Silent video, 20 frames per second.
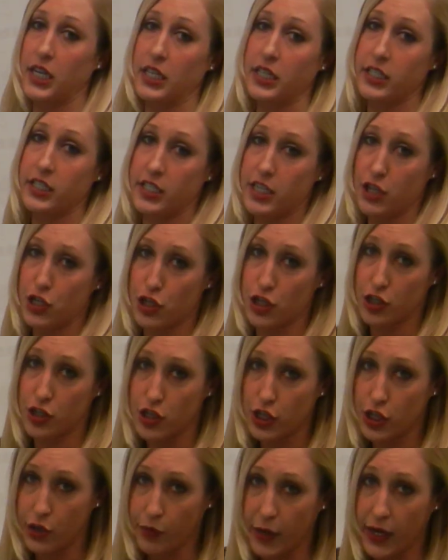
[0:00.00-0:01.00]
in addition
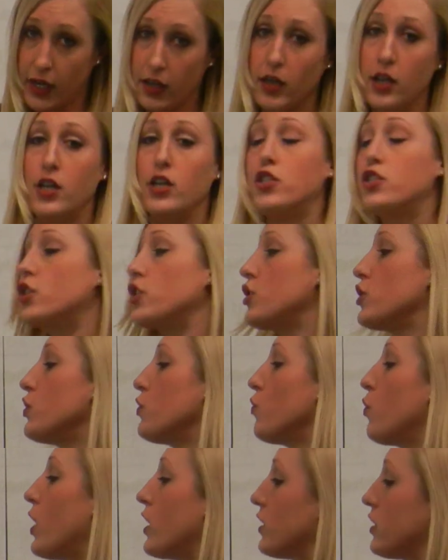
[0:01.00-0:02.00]
to it. So you
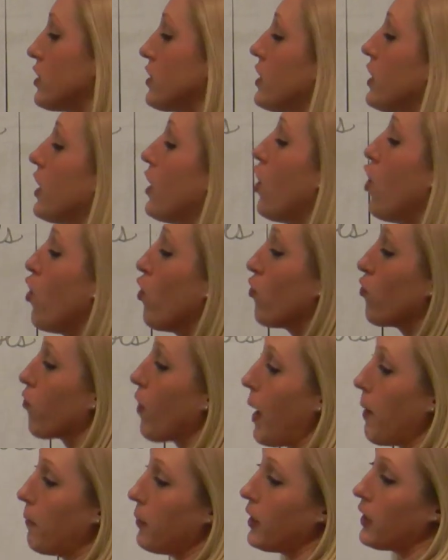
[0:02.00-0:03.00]
want to
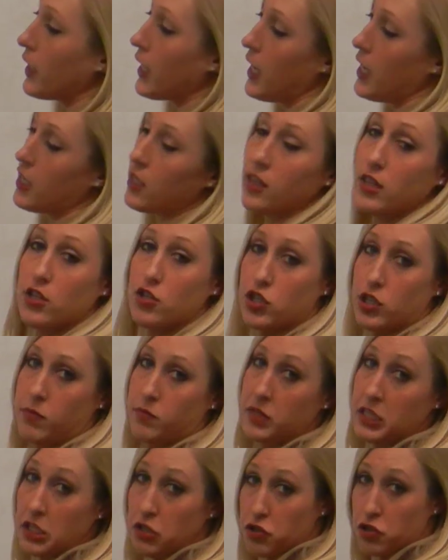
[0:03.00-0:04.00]
replicate the
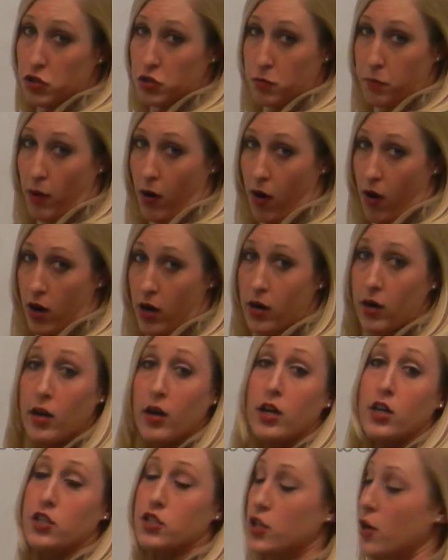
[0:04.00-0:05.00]
gym teacher's bar,
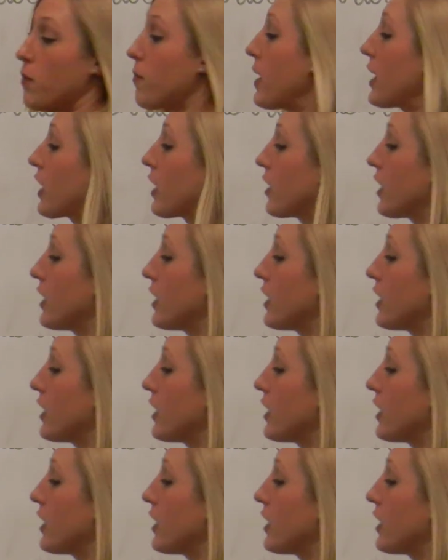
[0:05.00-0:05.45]
so make an